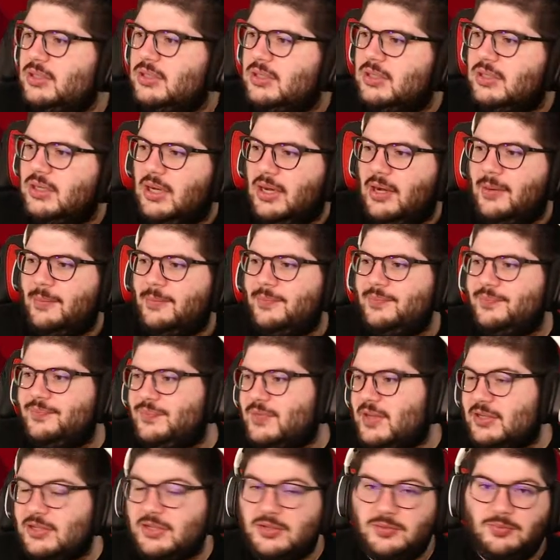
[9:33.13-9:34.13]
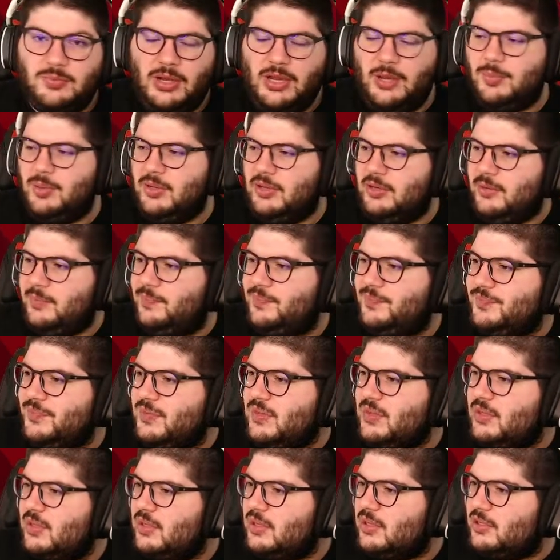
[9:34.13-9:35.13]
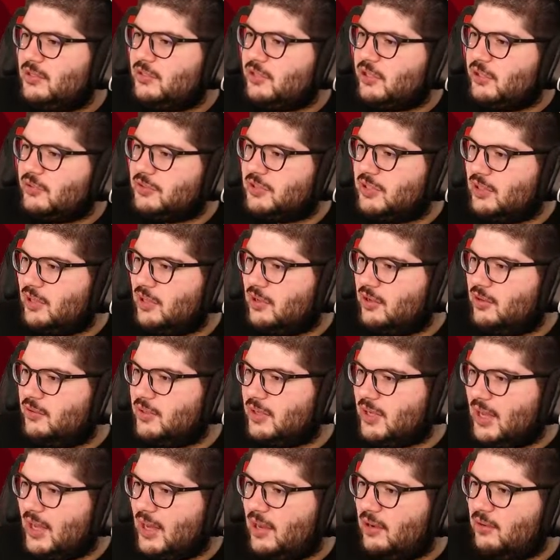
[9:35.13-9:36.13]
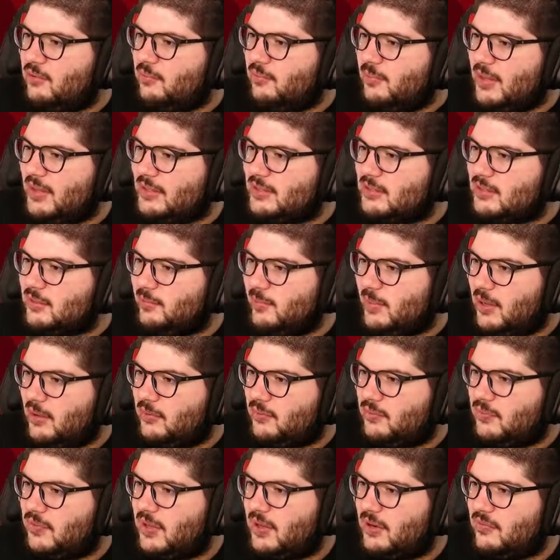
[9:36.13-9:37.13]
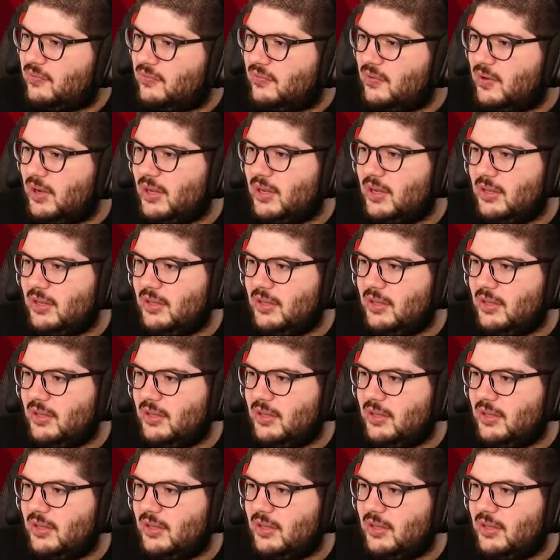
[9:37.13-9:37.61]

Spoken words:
That's just my opinion. Chelsea loaned out Mason Mount there for like a